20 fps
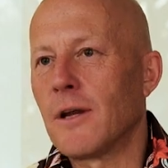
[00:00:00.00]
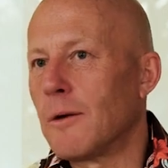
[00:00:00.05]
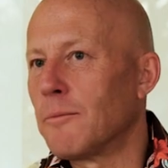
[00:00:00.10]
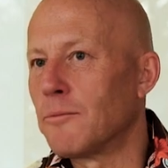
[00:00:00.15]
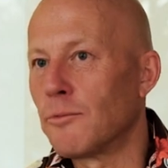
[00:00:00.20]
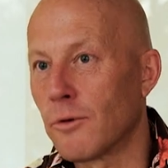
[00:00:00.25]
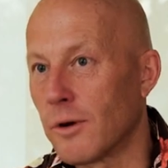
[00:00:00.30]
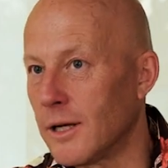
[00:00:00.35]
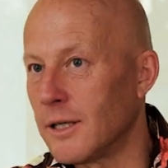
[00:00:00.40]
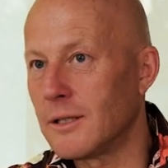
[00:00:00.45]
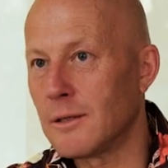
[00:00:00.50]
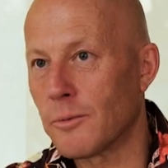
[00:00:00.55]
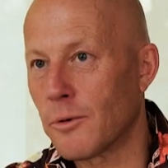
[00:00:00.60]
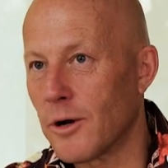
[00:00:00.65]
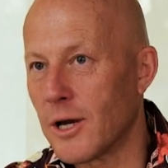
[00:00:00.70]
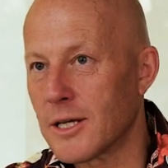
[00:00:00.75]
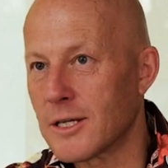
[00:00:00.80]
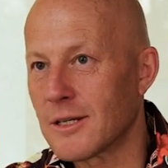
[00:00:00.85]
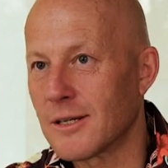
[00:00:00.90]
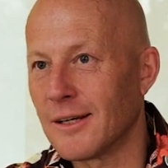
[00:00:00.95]
then I'm really
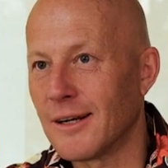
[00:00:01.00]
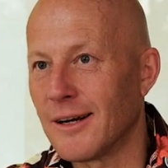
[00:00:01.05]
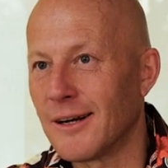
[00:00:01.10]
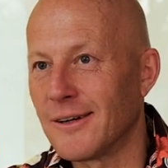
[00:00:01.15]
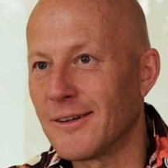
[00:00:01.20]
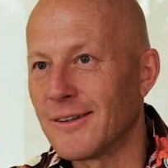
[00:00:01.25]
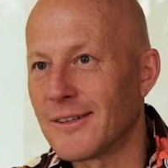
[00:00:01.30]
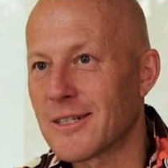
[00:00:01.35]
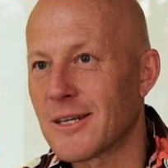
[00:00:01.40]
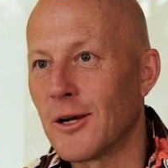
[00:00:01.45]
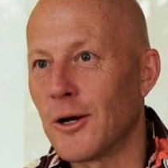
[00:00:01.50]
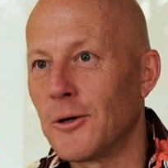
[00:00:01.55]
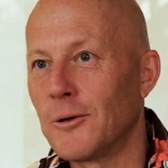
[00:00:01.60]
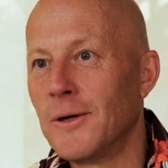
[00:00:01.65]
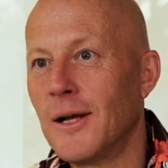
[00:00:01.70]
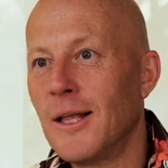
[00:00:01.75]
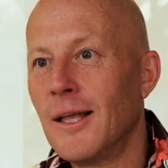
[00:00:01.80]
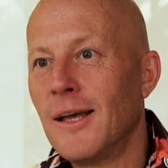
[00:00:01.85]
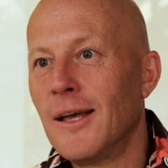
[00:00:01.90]
depressed, you know. Mm. So,